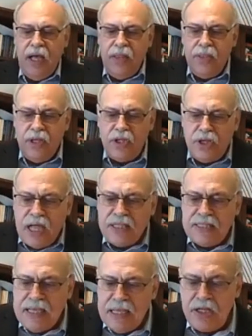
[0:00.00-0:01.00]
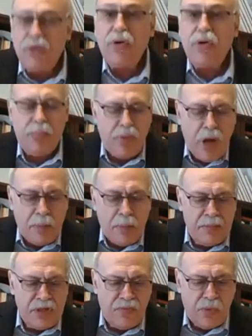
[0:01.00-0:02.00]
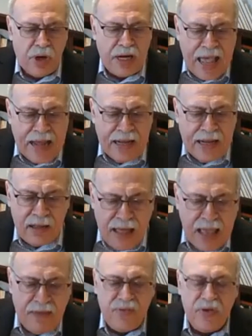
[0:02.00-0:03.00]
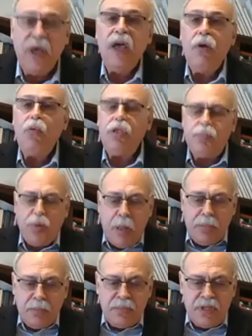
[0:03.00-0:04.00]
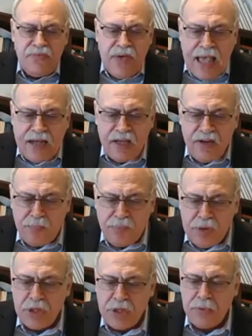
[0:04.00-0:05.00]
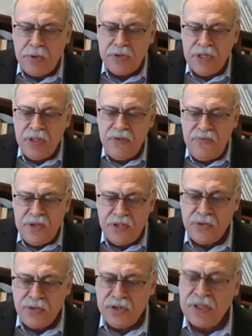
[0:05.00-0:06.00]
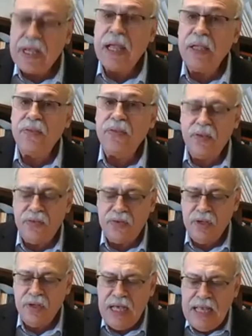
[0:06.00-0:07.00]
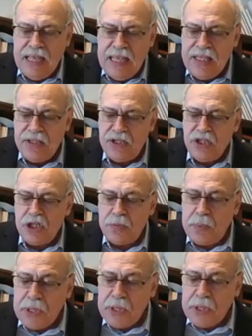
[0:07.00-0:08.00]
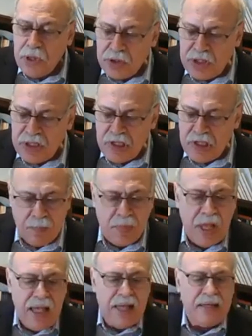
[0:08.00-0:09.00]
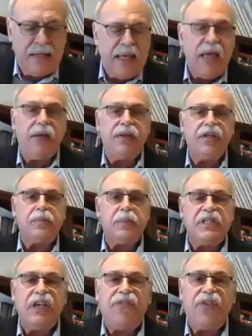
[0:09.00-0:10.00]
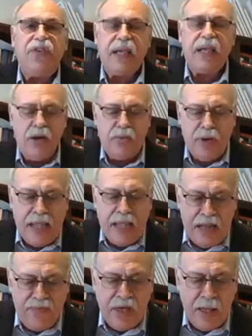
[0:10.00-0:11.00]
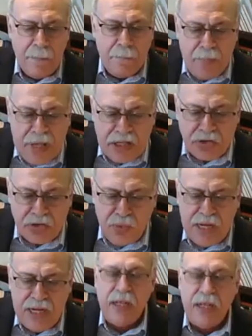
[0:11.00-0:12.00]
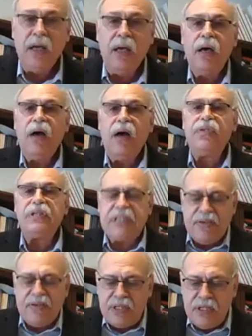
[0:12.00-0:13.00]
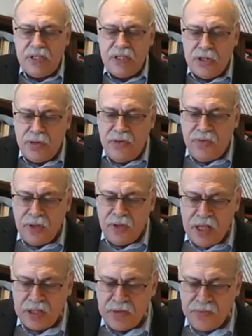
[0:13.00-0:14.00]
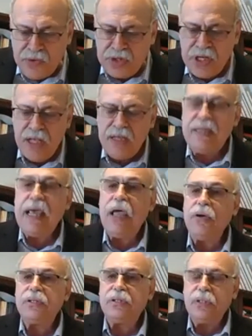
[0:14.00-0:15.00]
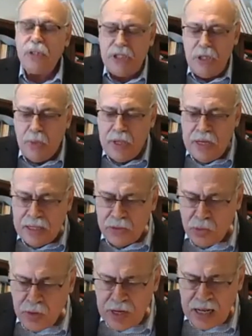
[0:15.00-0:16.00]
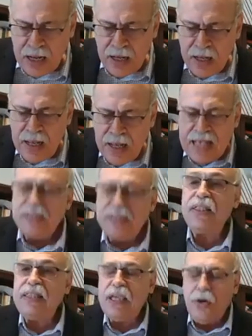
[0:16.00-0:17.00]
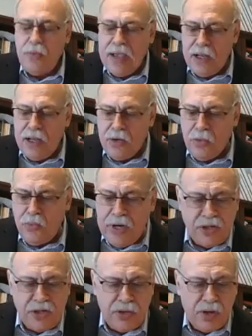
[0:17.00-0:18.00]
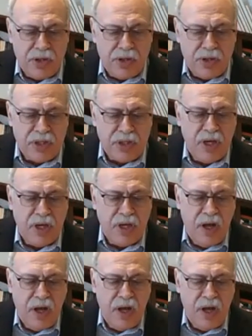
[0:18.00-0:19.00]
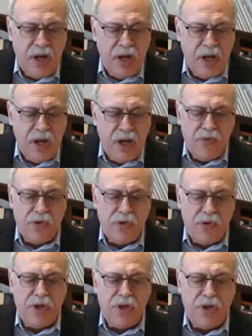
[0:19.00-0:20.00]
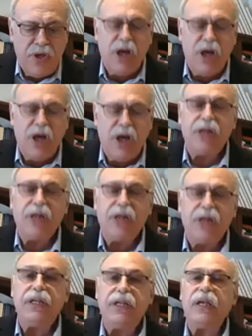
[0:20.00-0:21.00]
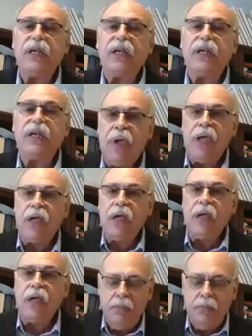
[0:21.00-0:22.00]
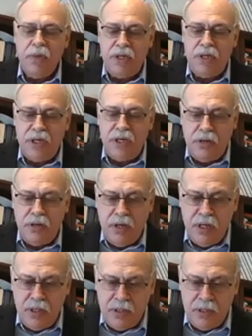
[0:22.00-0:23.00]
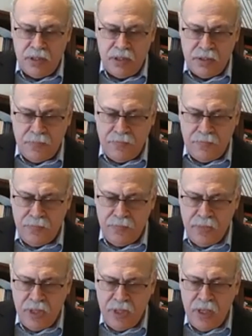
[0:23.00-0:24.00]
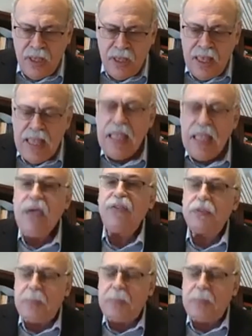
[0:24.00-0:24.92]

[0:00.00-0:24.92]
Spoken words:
that sought to integrate problems of organic life with problems of active principles in the physical sciences. His Spinozism entailed a specific and creative misreading of the 17th century philosopher's Deus sive natura as a theoretical resource for the articulation of a more subtle and dynamic materialism.